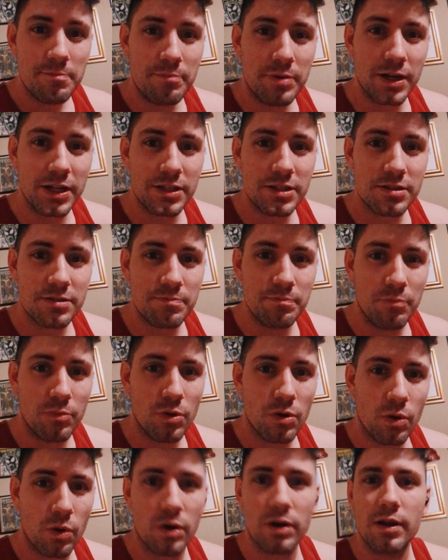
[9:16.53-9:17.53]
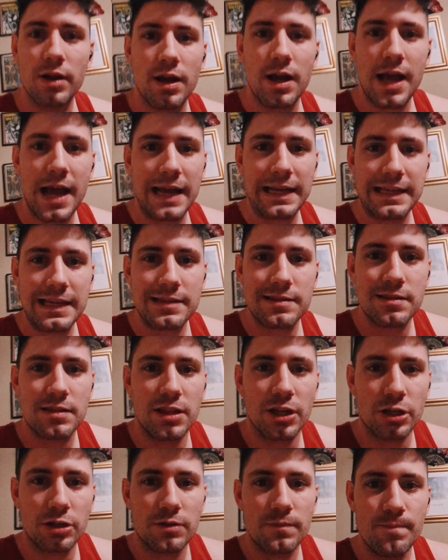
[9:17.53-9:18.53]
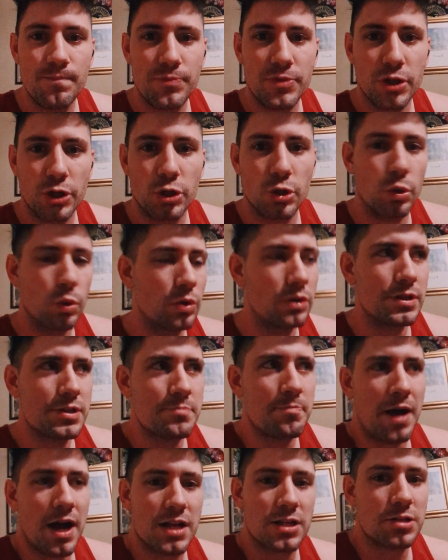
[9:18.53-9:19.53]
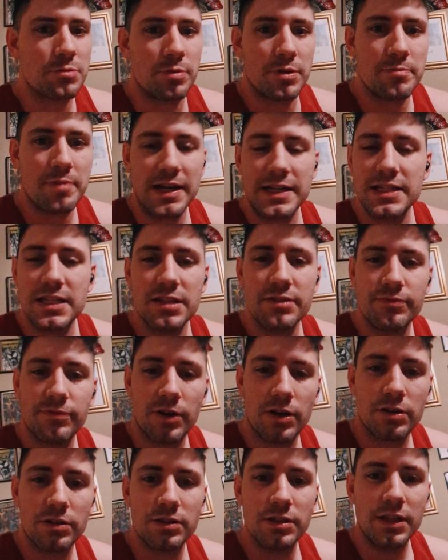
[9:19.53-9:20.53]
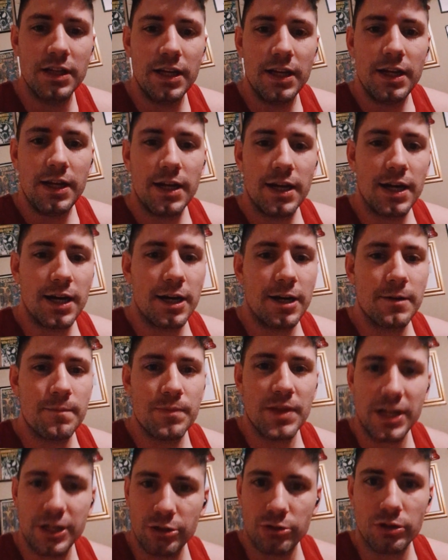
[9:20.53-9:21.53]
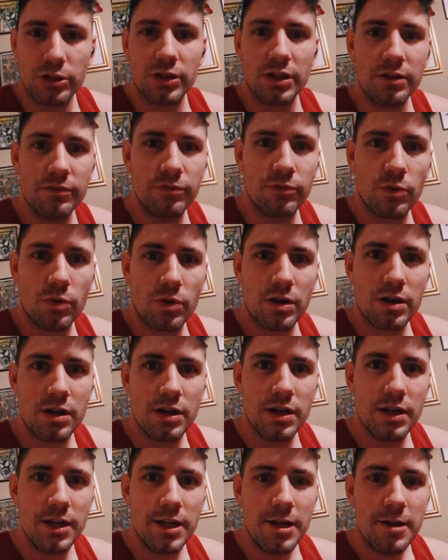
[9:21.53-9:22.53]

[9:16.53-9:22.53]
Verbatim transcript: but it's or uh, I guess the the coolest possible by default um, that you're looking for,